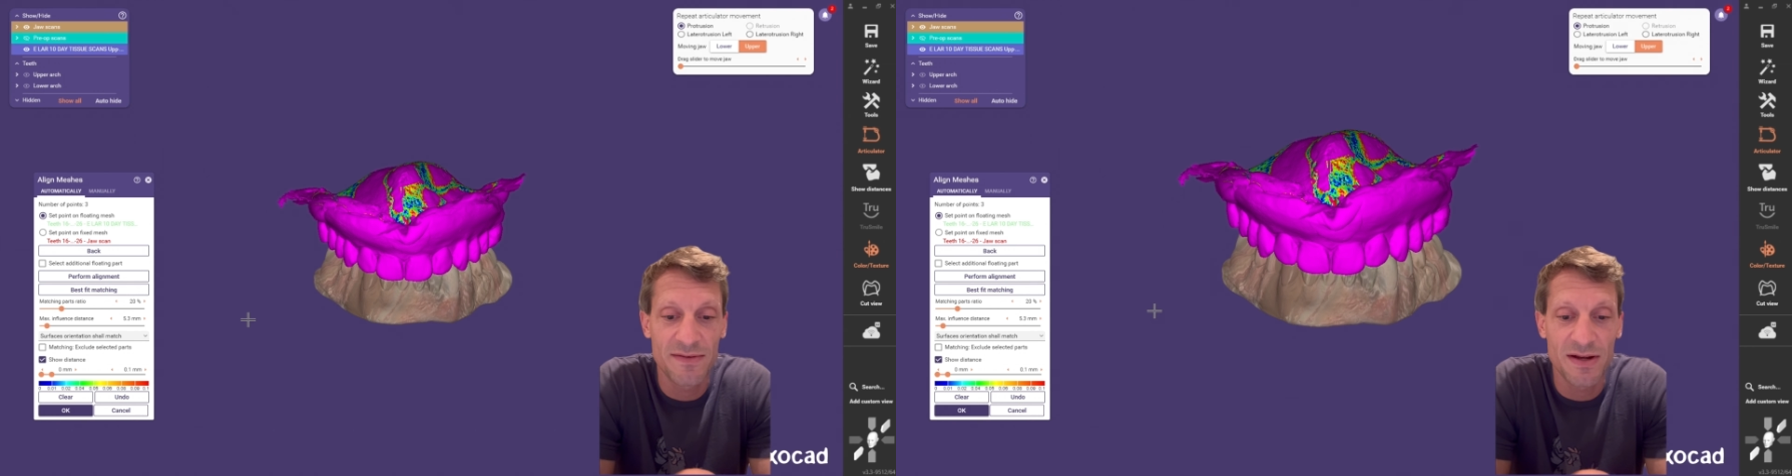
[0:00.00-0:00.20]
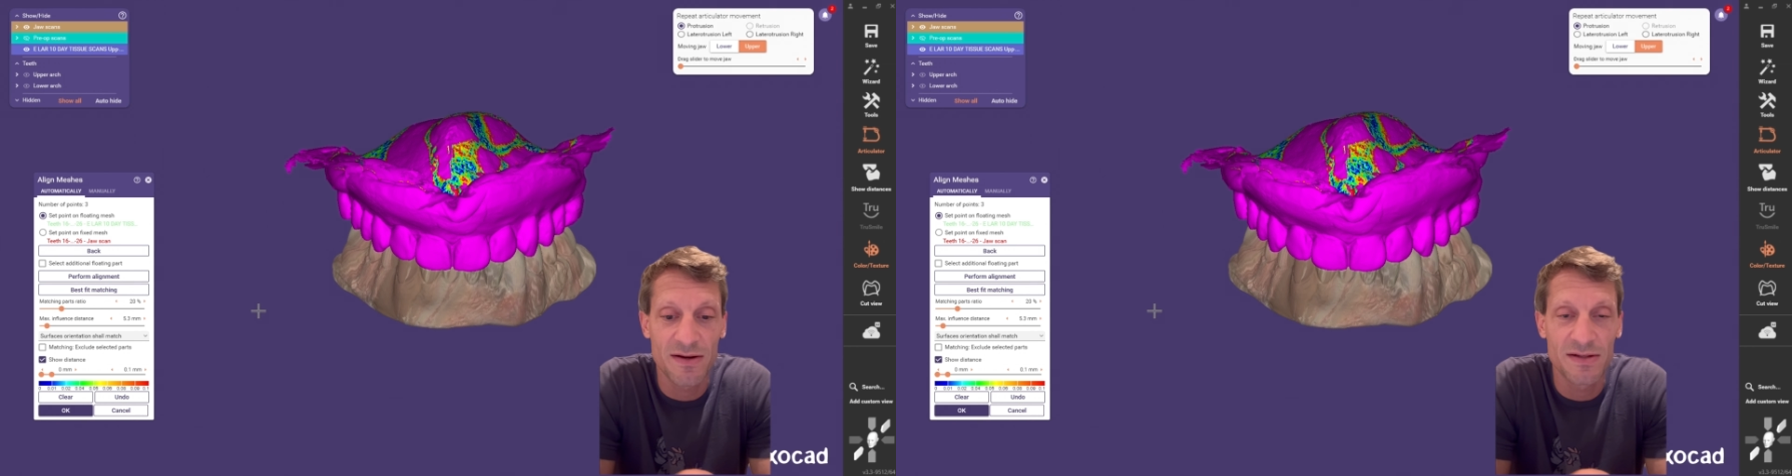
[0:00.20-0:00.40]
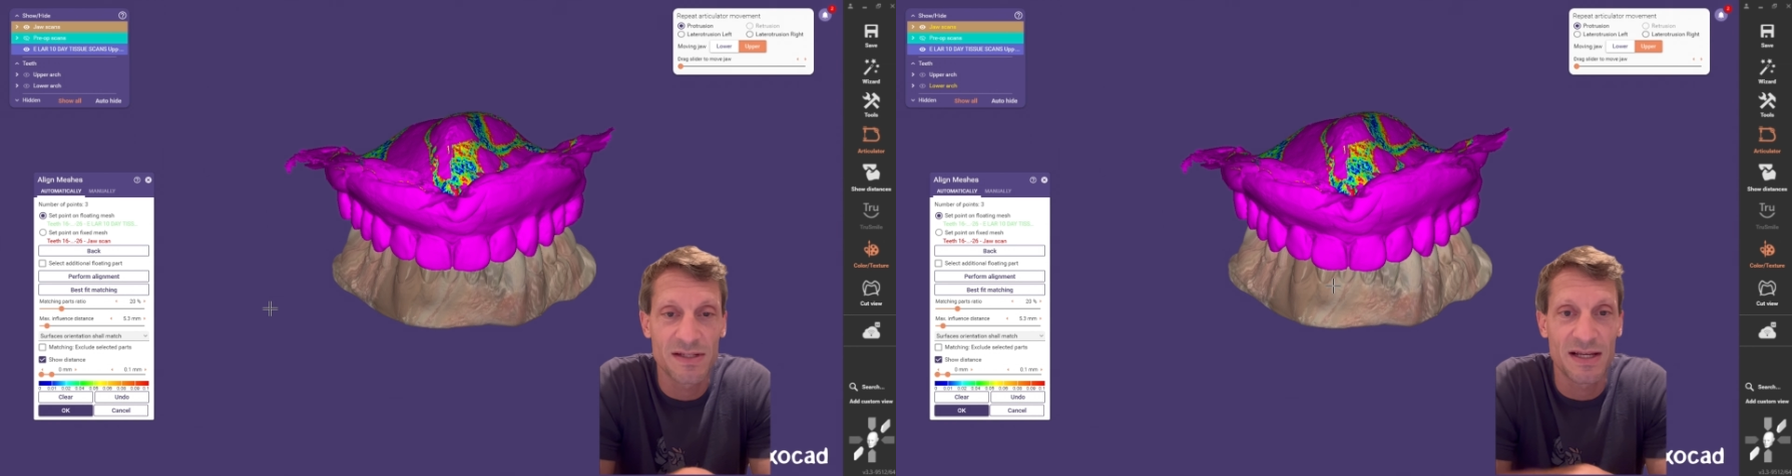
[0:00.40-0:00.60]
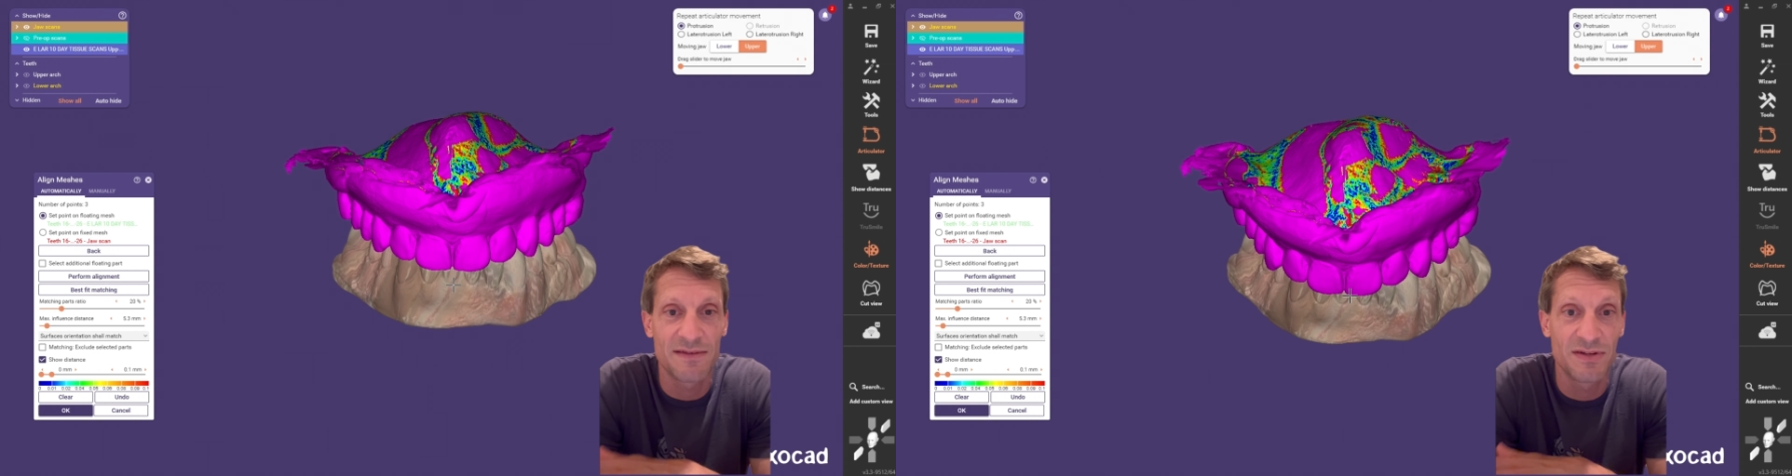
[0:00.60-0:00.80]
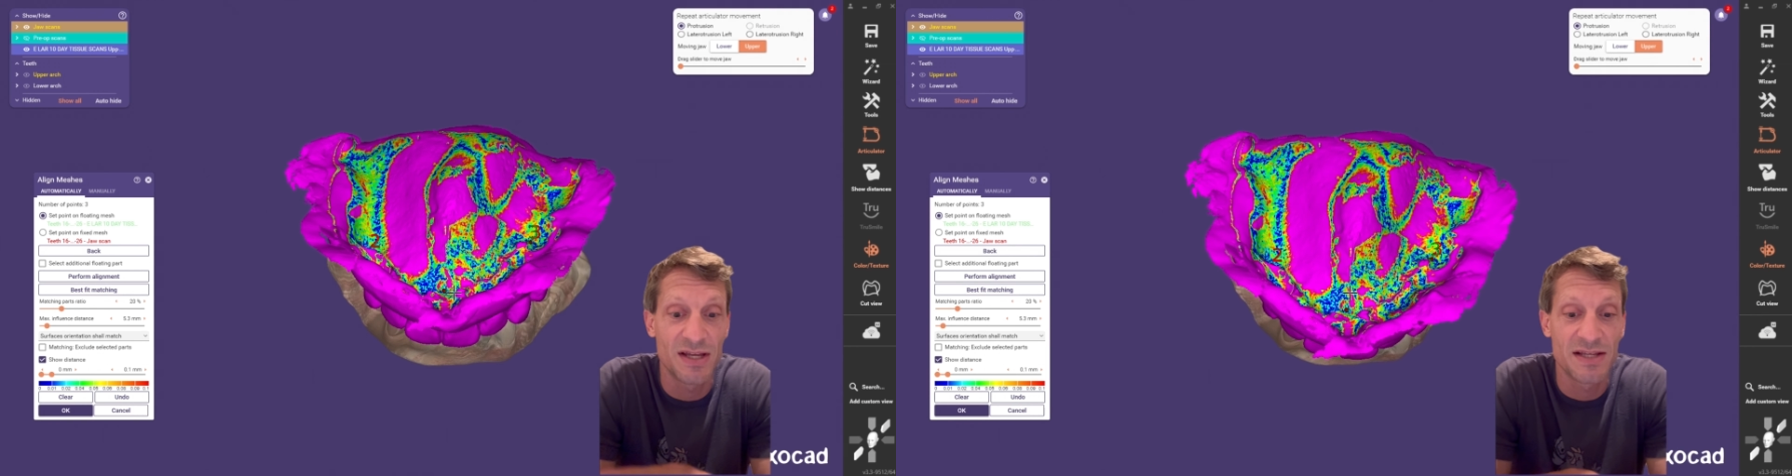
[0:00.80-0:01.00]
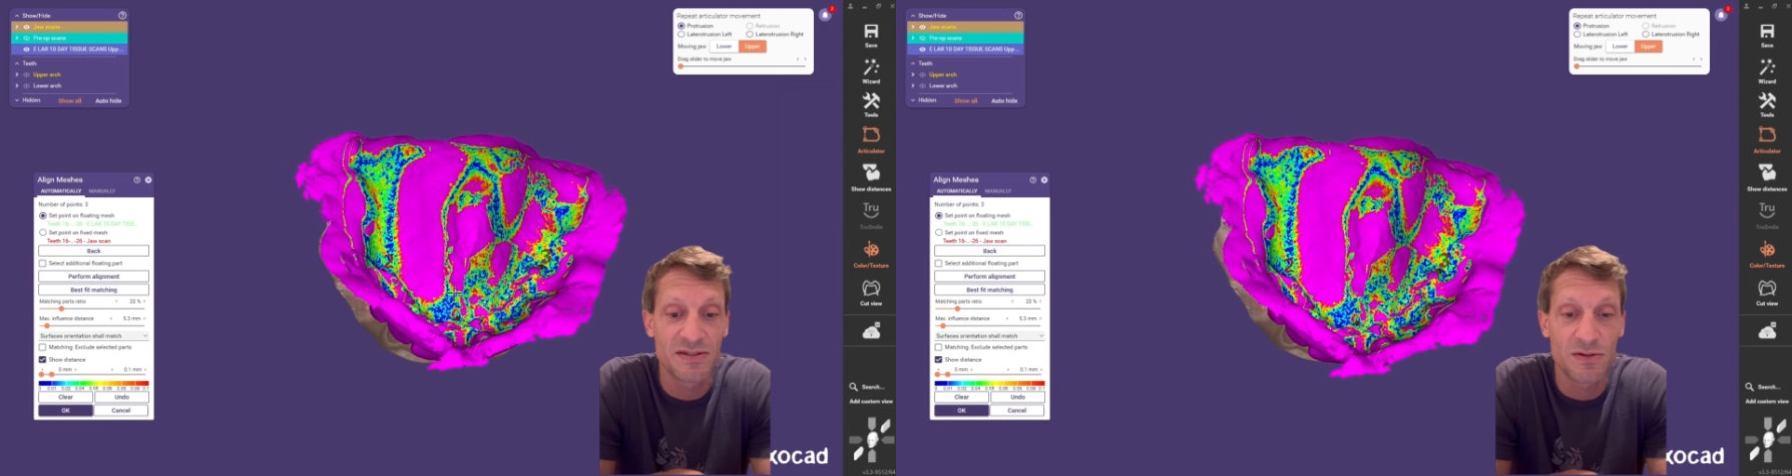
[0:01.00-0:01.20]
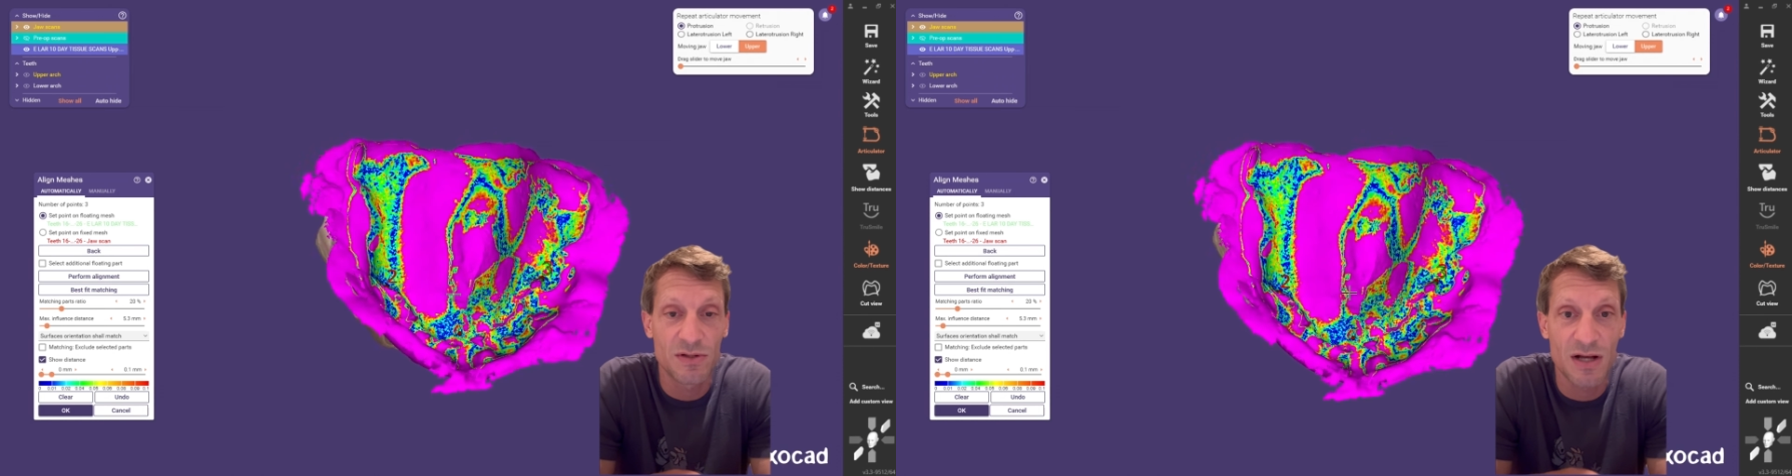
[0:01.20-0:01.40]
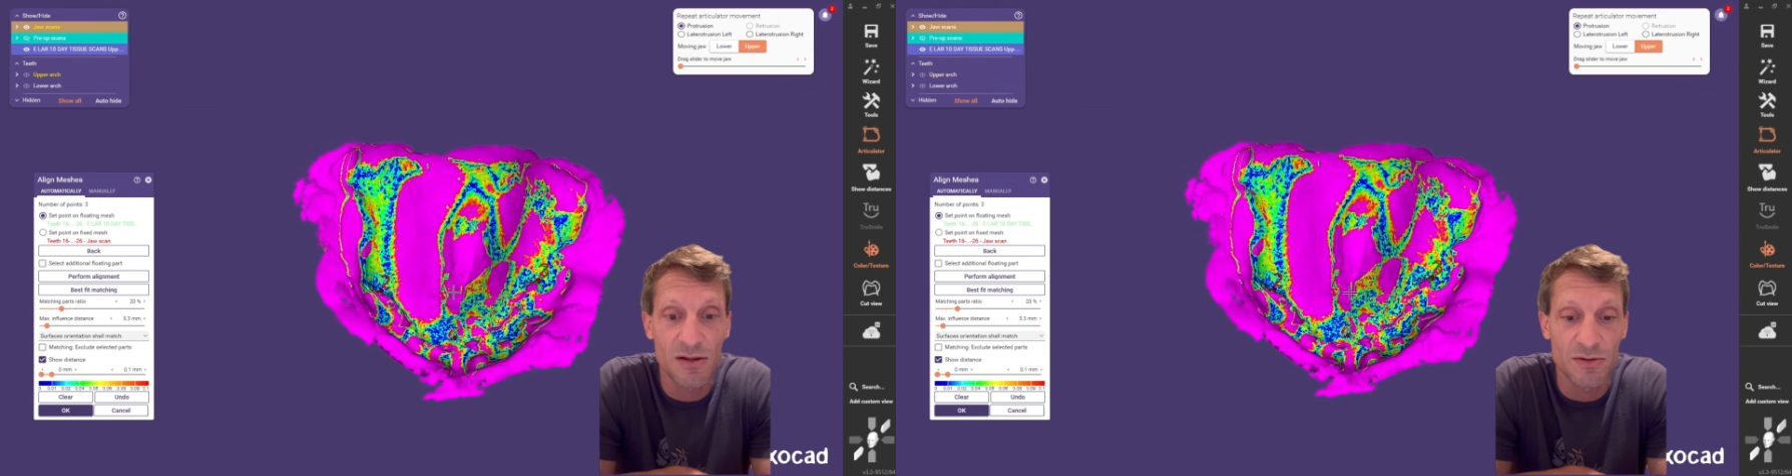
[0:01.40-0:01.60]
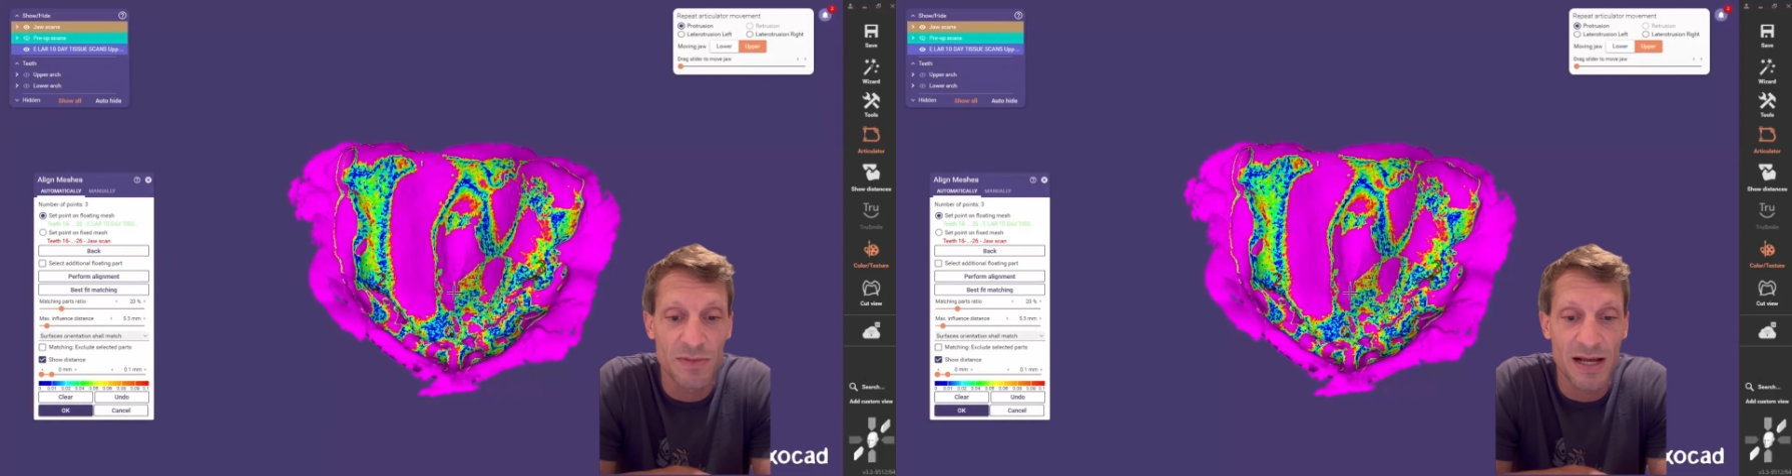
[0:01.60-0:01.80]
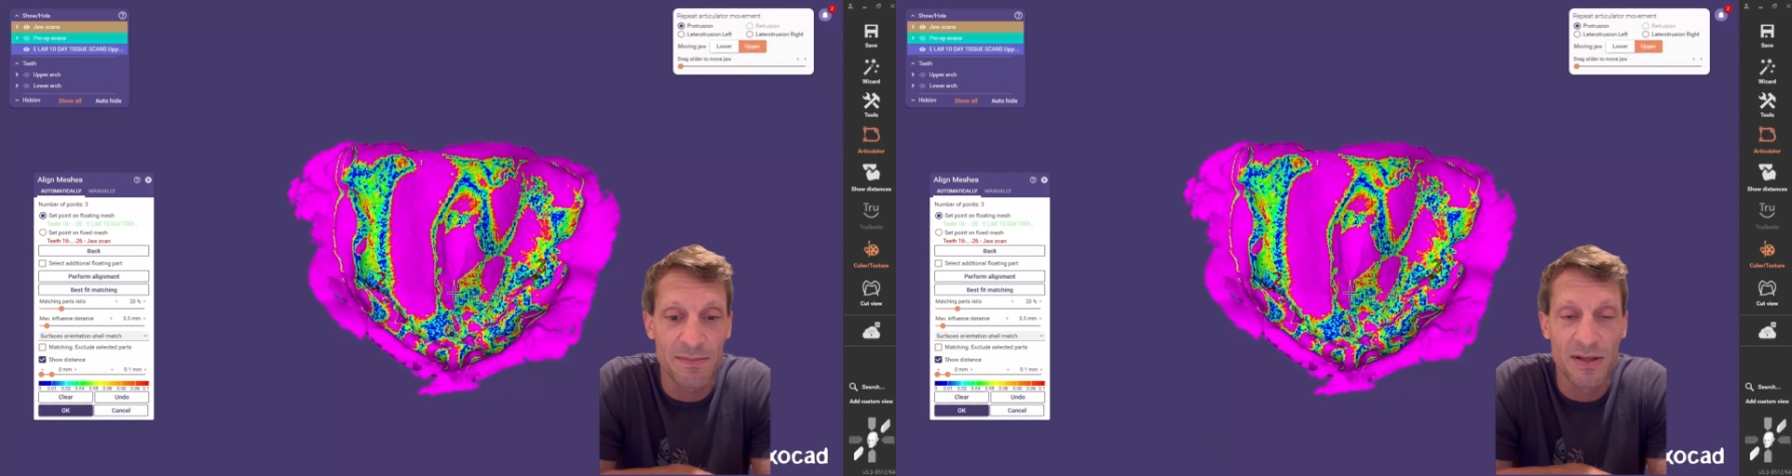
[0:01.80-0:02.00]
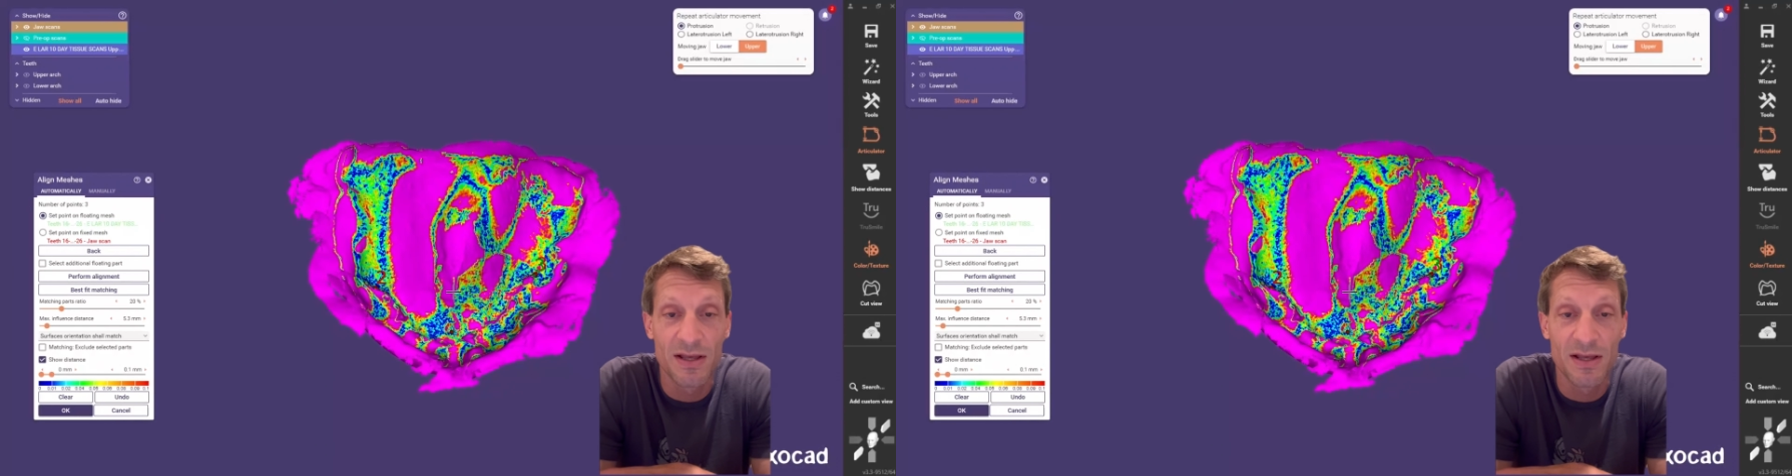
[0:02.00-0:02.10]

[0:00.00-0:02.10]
areas I got a nice little color map,